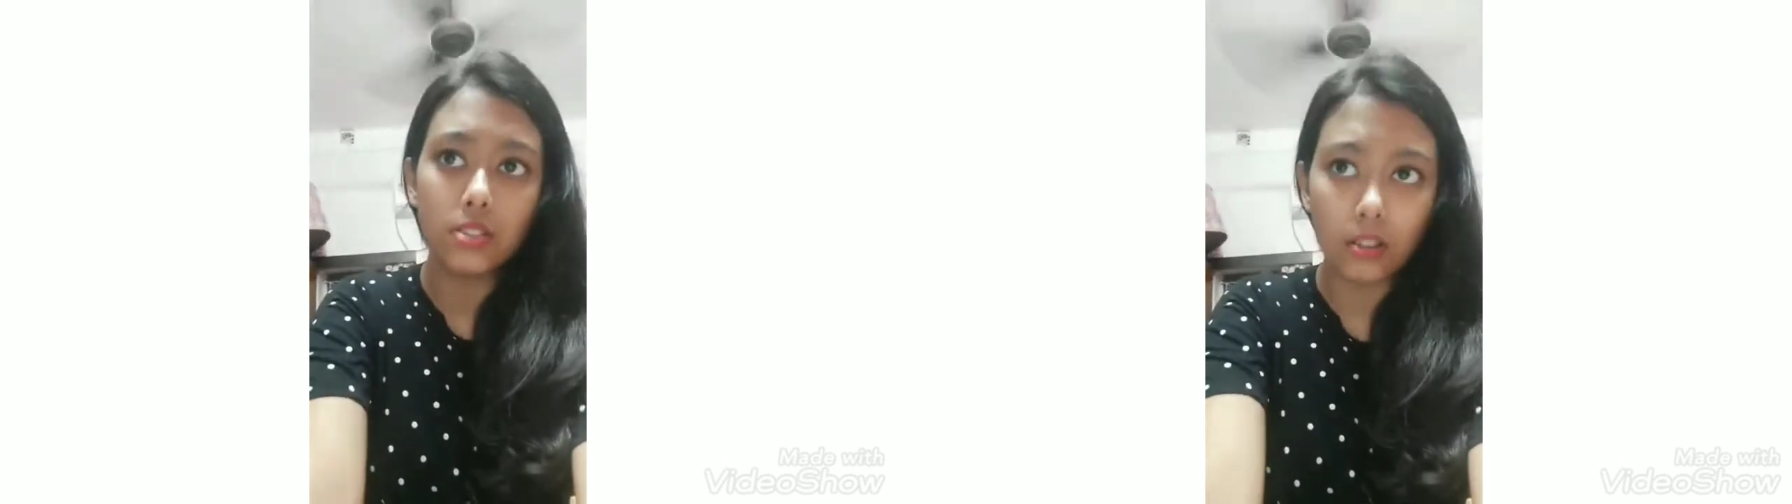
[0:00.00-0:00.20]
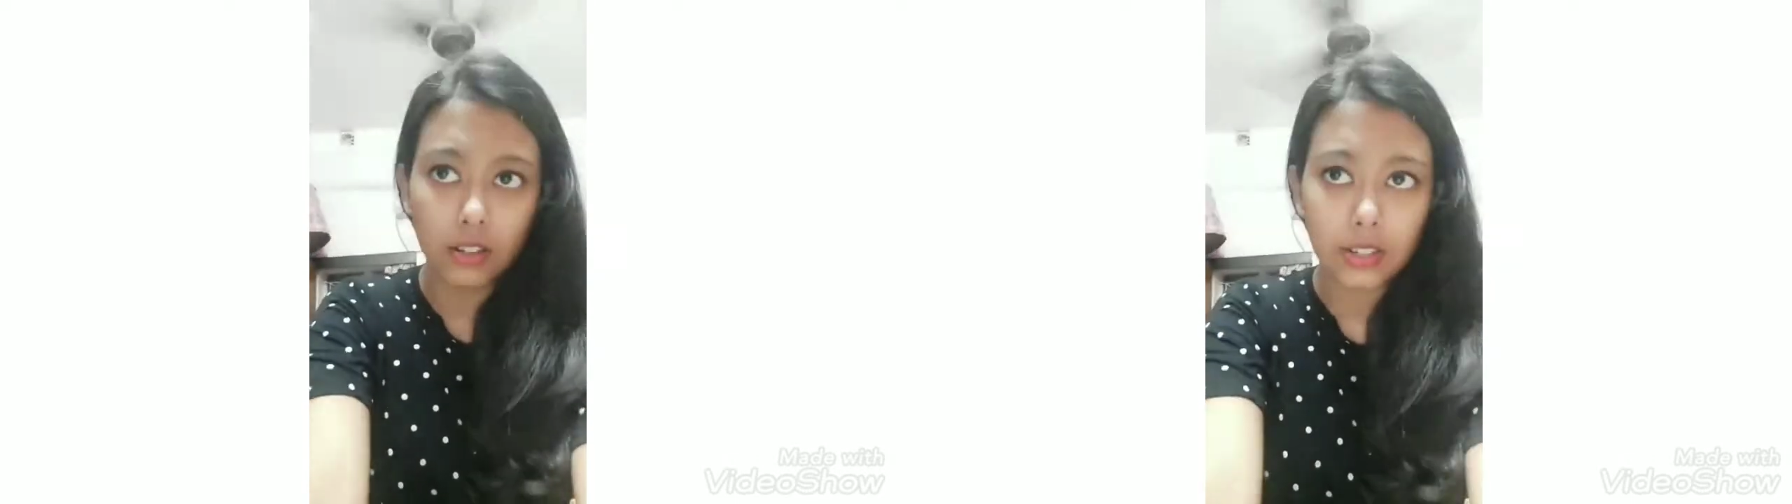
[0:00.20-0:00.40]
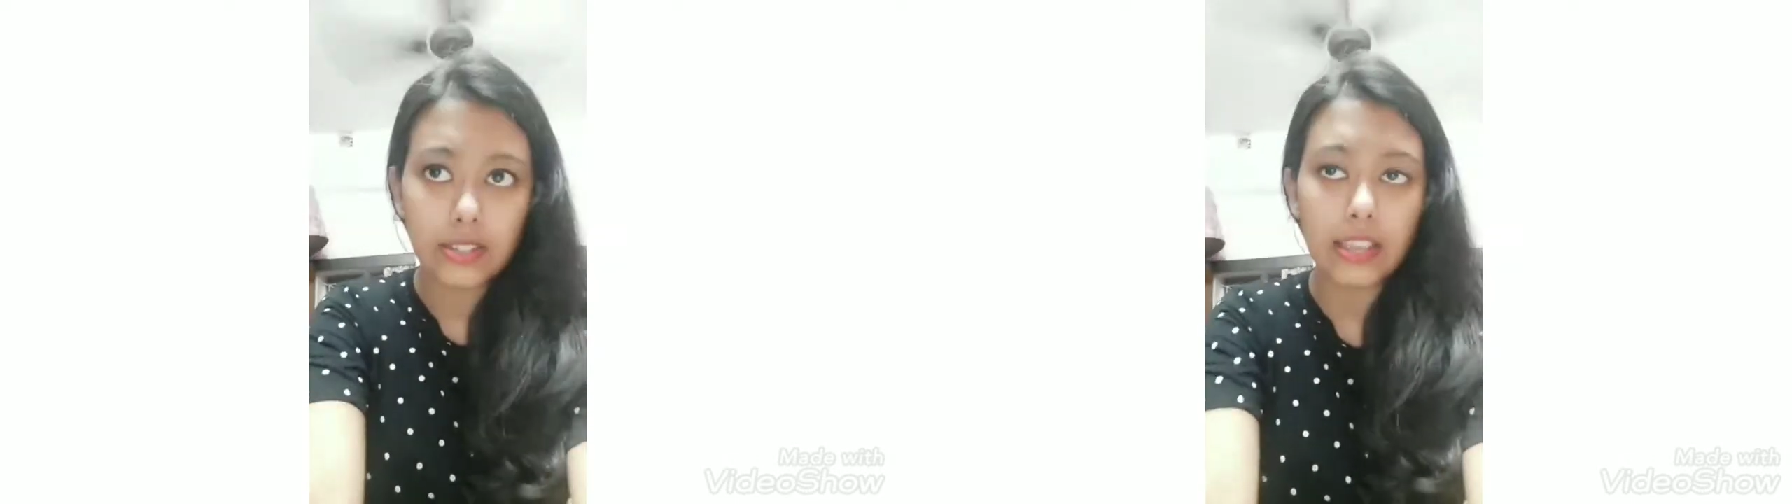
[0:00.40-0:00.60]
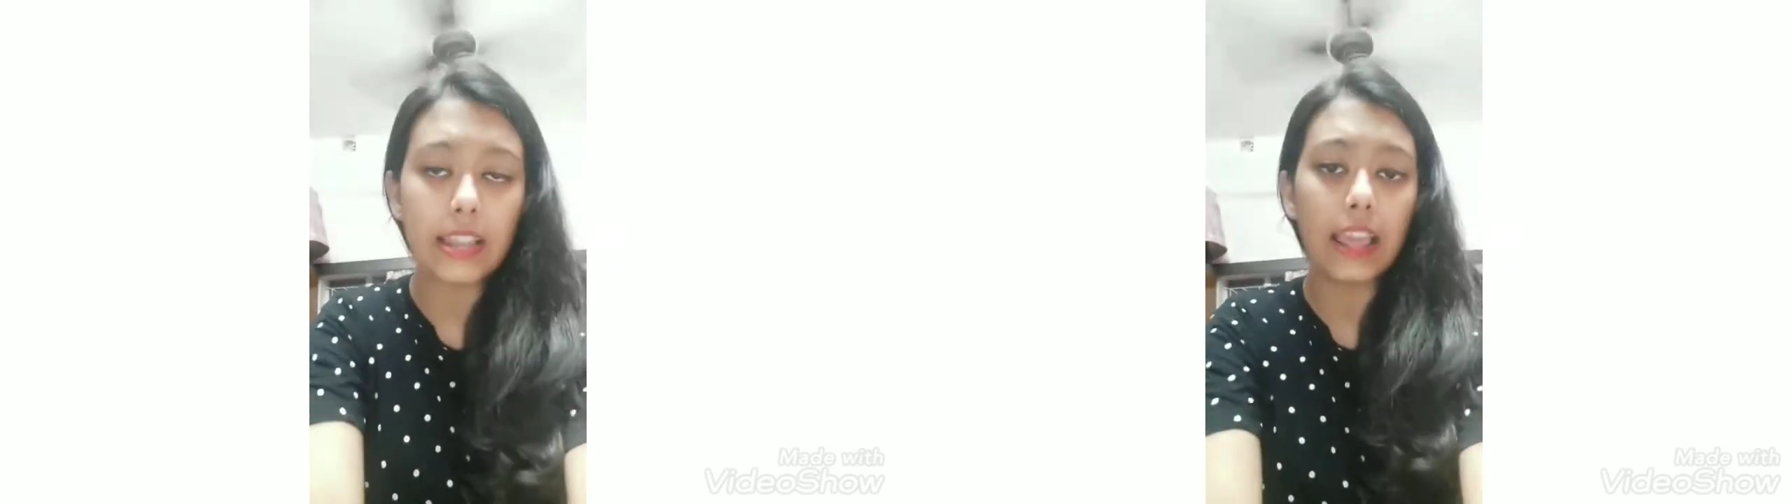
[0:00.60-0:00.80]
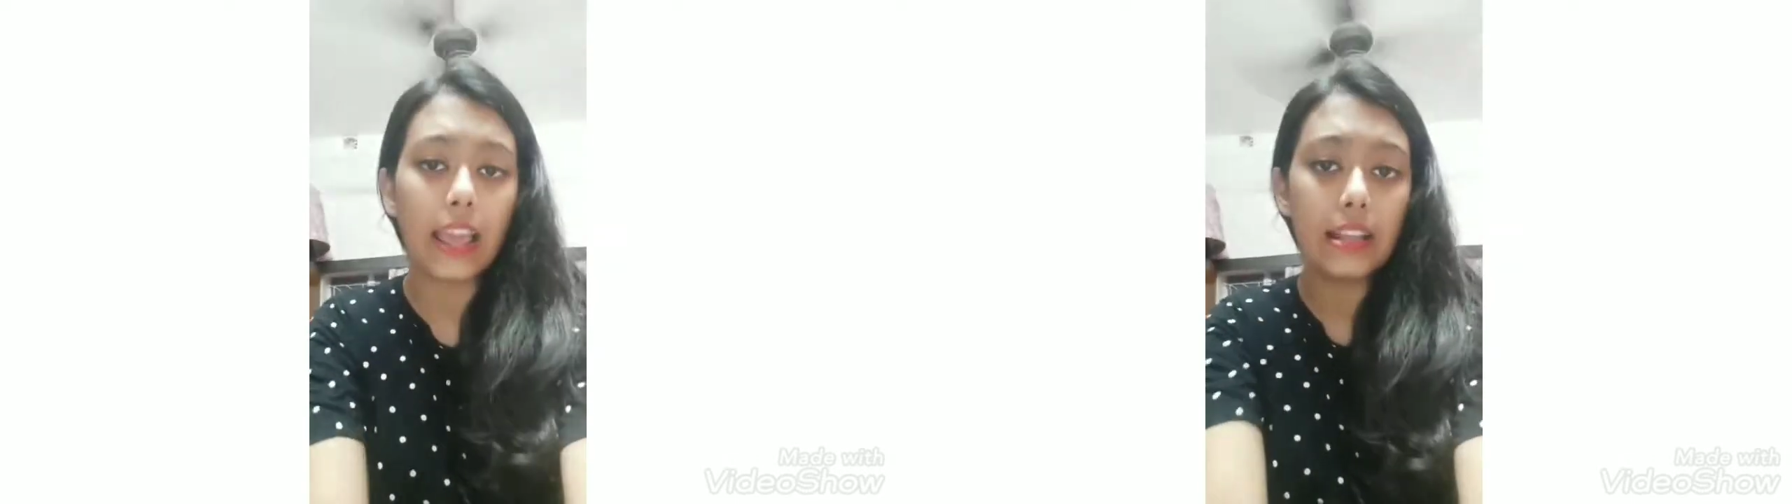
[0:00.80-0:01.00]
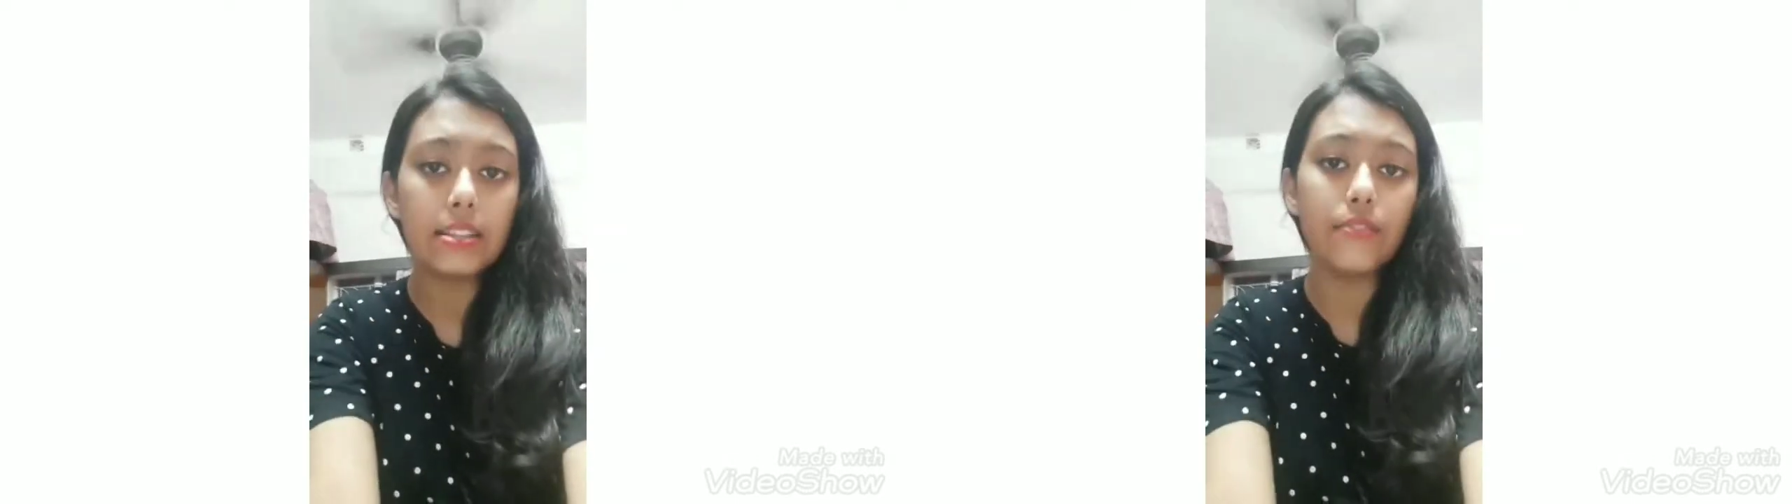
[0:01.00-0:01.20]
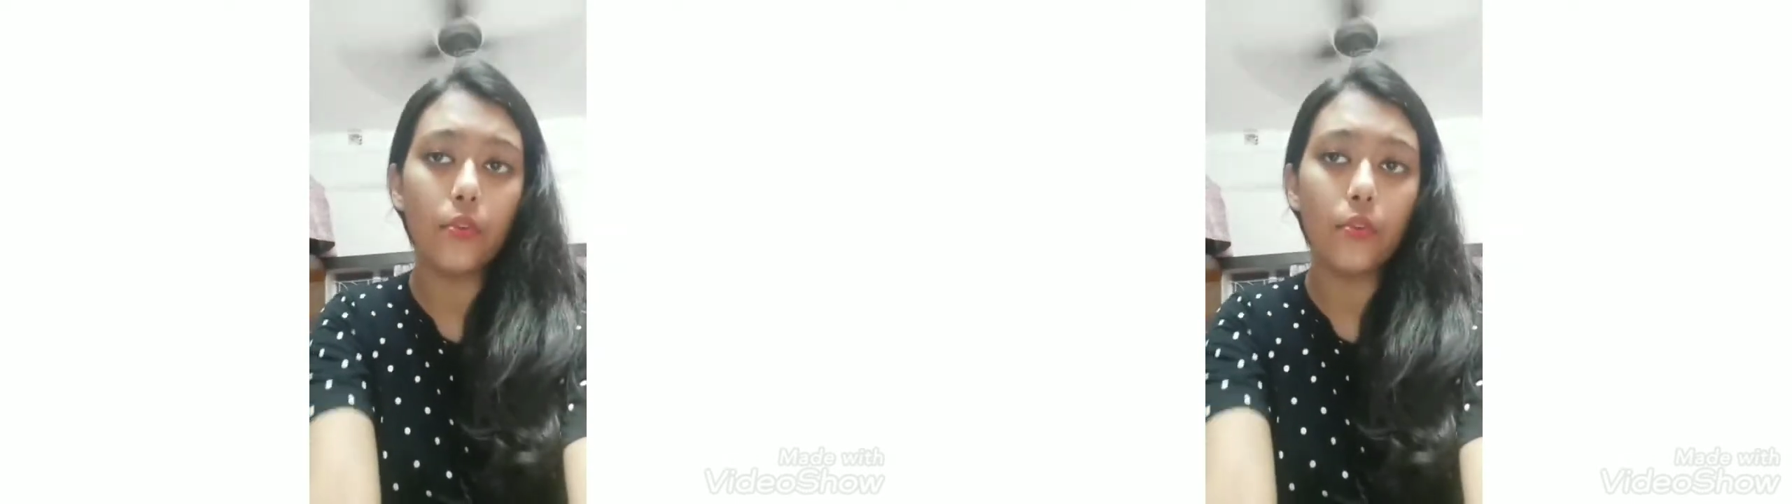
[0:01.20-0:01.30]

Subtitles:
Turks in AD